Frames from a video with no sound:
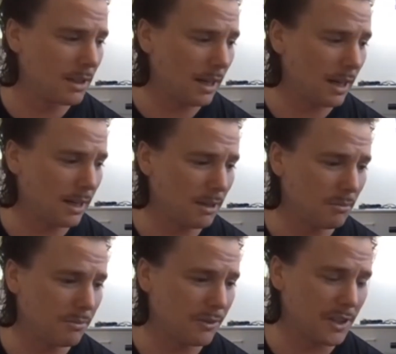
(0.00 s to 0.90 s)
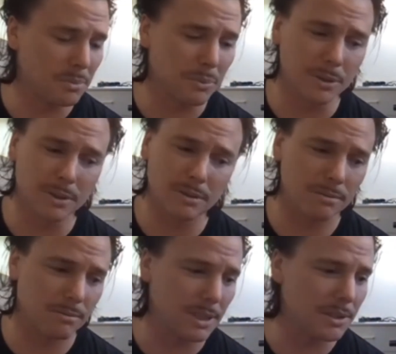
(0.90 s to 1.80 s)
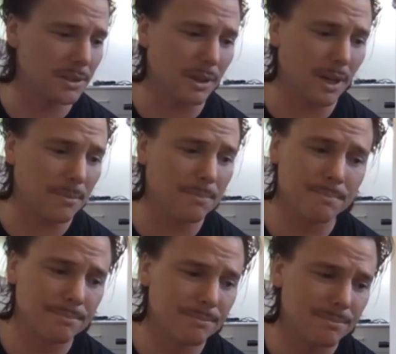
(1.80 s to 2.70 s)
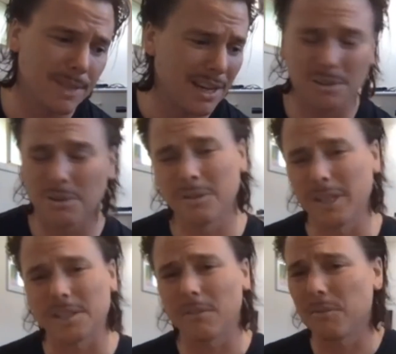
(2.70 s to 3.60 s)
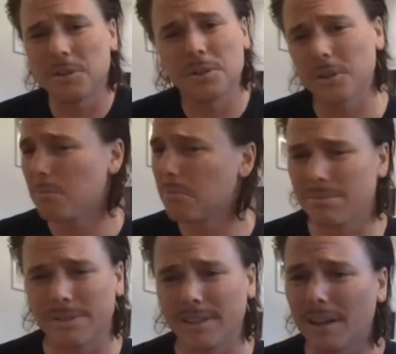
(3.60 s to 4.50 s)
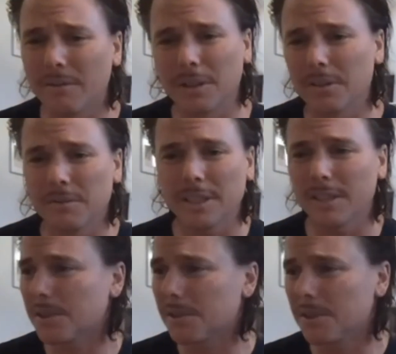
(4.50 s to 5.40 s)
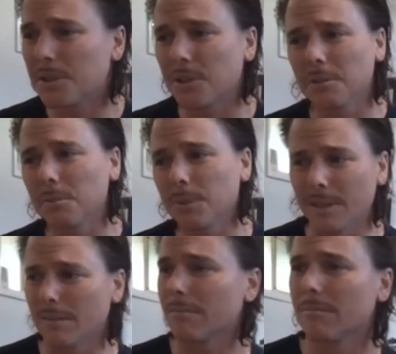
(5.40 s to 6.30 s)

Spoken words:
Facebook, Instagram. Yeah, all that stuff. YouTube. I've got videos on YouTube, and